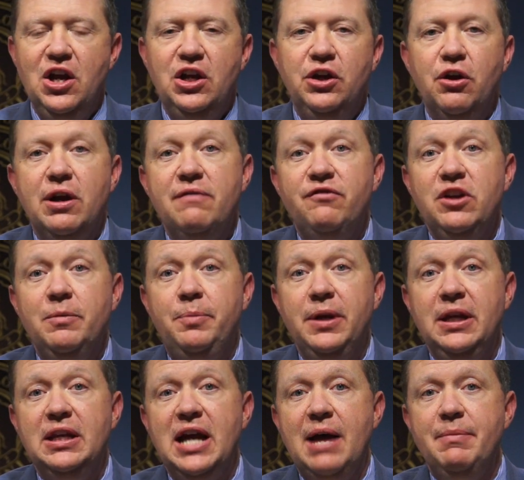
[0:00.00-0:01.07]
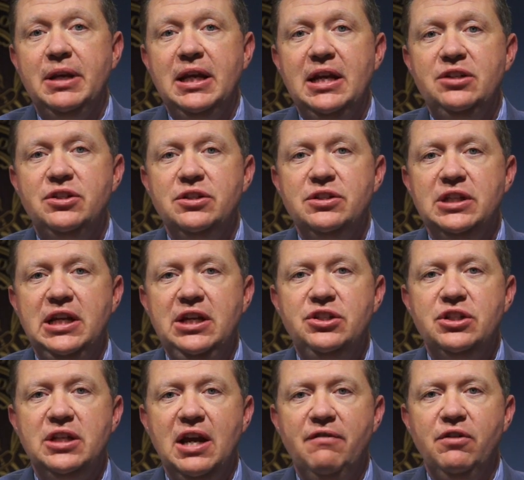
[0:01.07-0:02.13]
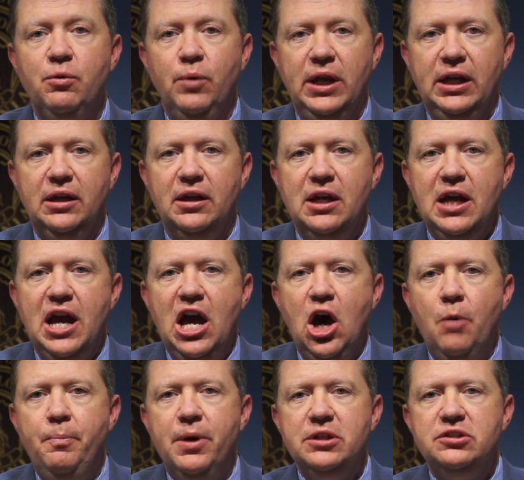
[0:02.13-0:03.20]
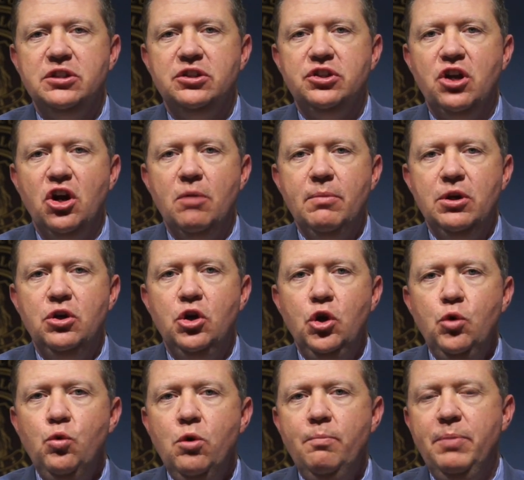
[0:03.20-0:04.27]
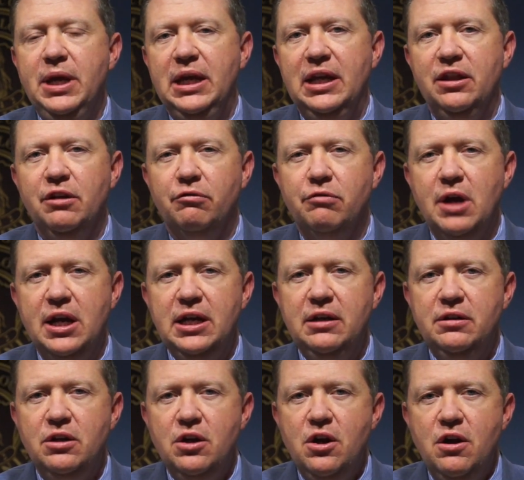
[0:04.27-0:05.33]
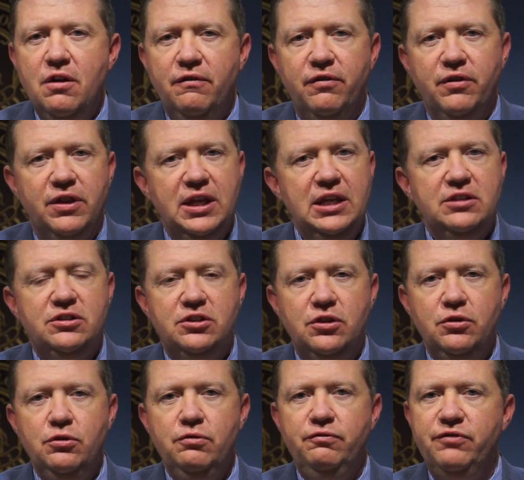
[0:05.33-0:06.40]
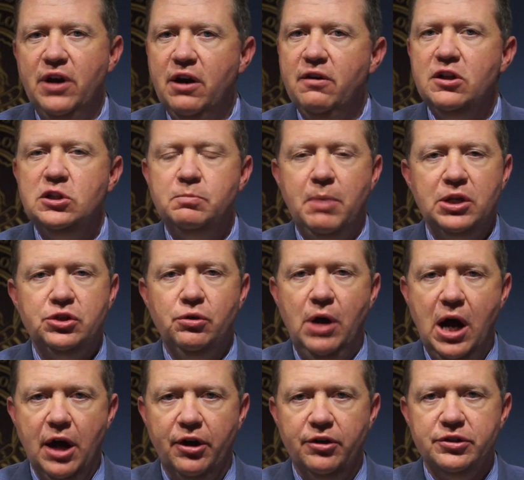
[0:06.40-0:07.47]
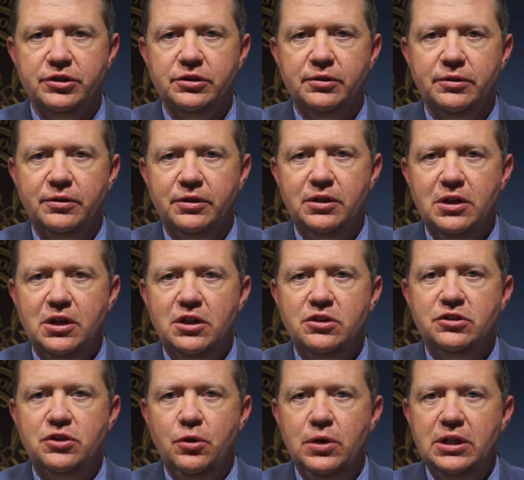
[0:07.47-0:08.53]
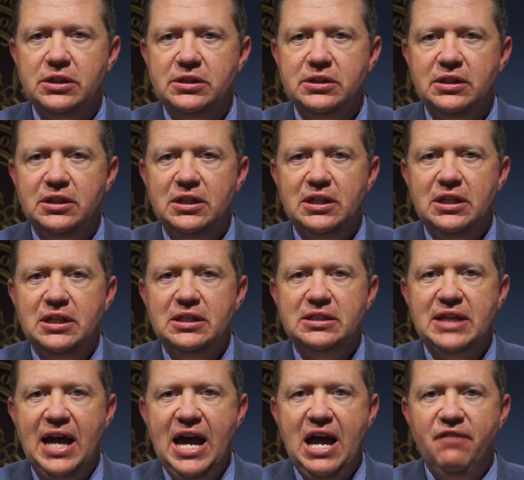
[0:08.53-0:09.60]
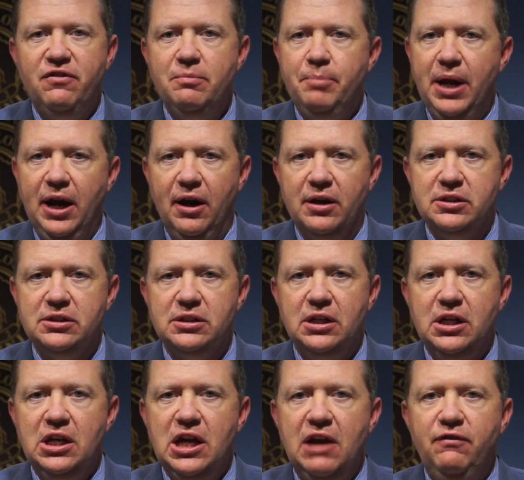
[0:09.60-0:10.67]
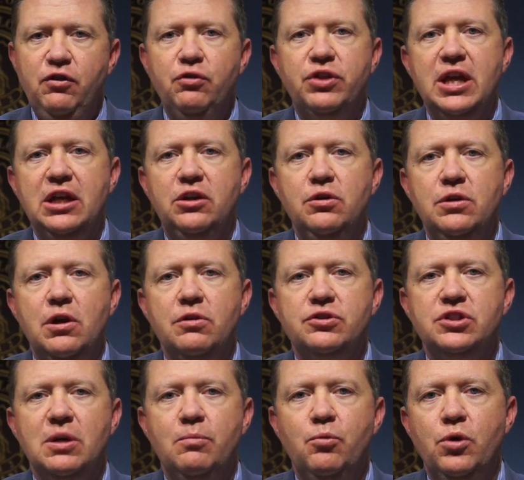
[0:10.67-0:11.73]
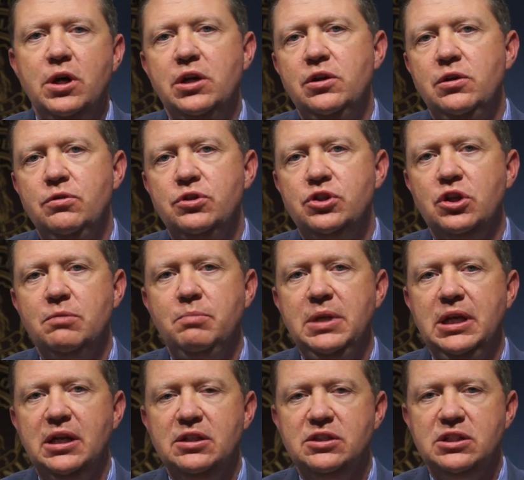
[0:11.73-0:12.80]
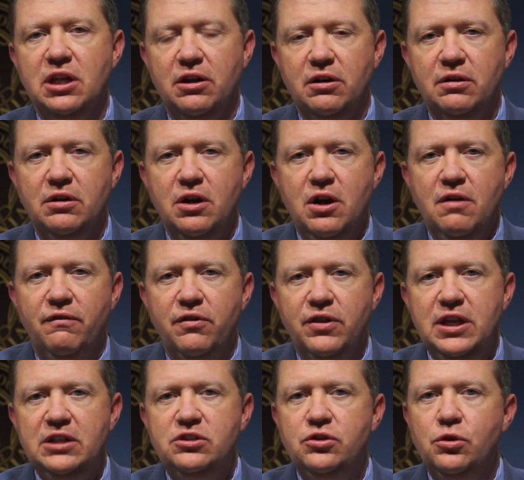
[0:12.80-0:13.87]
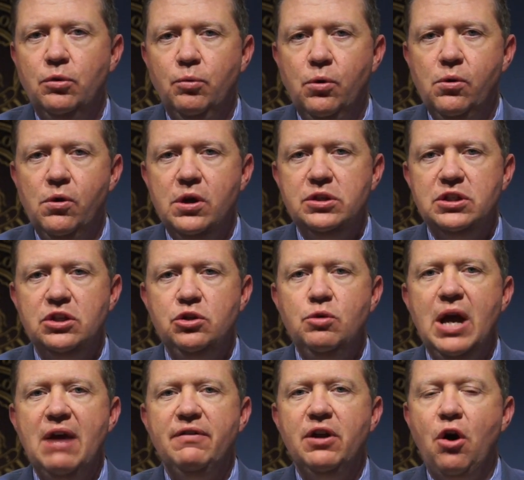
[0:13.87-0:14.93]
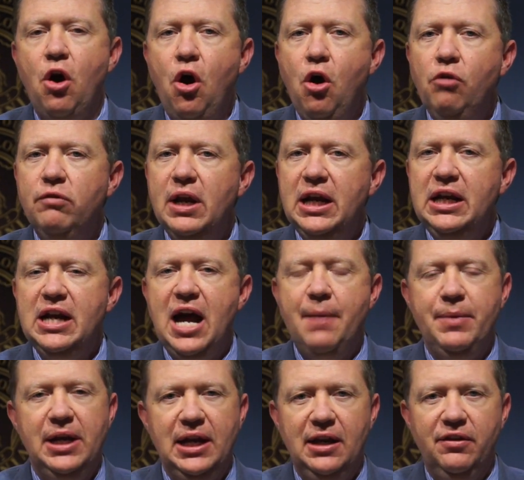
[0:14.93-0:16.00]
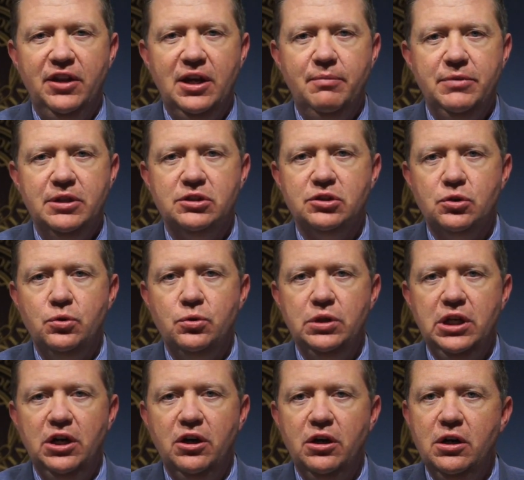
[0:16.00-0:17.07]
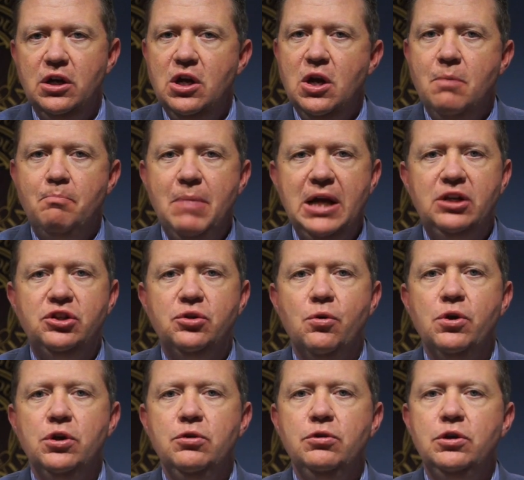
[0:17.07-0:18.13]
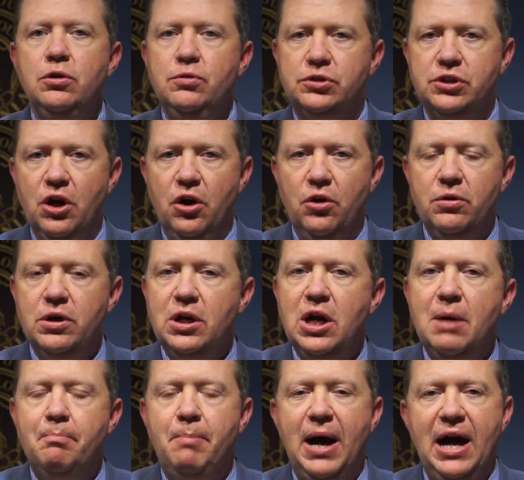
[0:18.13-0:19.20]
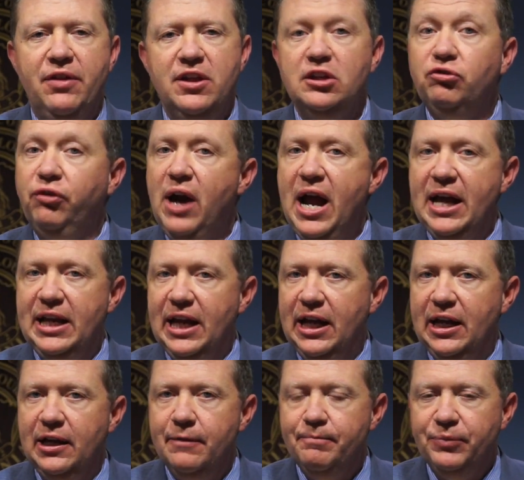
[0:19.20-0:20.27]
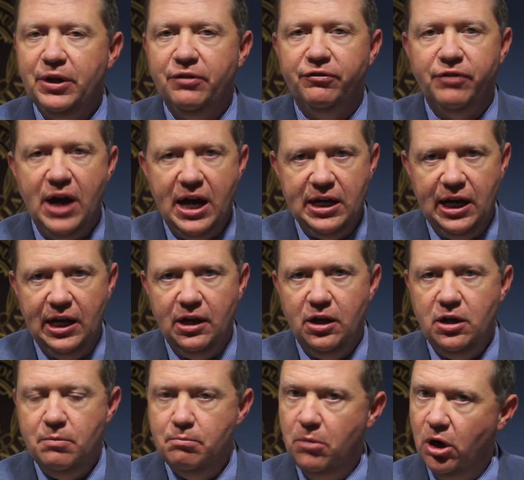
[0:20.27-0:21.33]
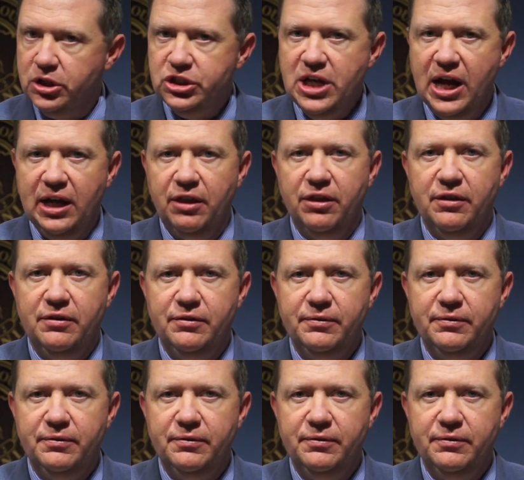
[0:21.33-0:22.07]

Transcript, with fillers: your MVP nominations each and every week. Help us determine who will be in the running for these two very special honors. Students, staff, and parents, if you think you know someone who should be considered for these two awards and you haven't already nominated them this school year, make sure you do so by this Friday, Friday, March 9th.